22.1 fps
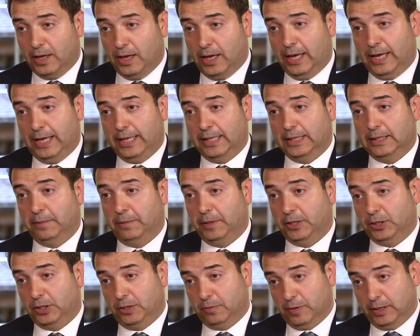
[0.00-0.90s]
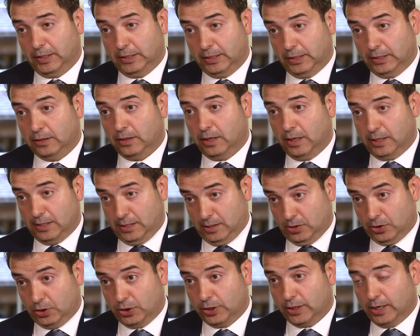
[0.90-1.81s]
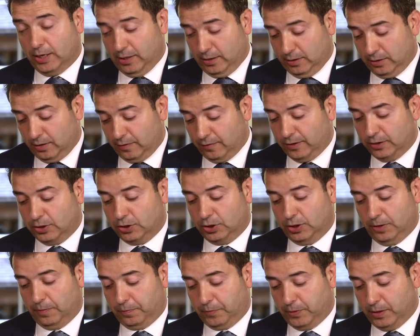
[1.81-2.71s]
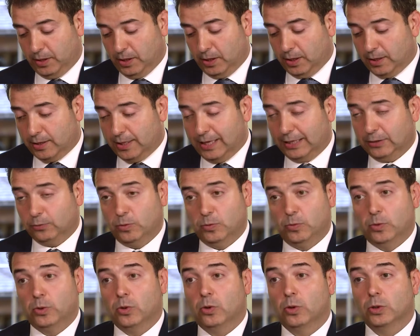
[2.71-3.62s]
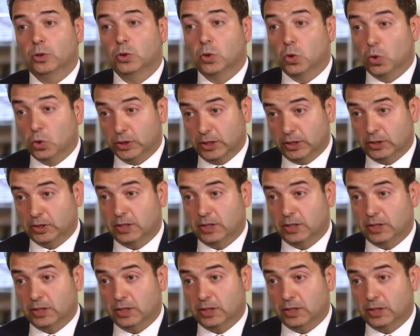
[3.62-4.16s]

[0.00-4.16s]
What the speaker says: and the patient might need a surgical intervention. That's what we call cornea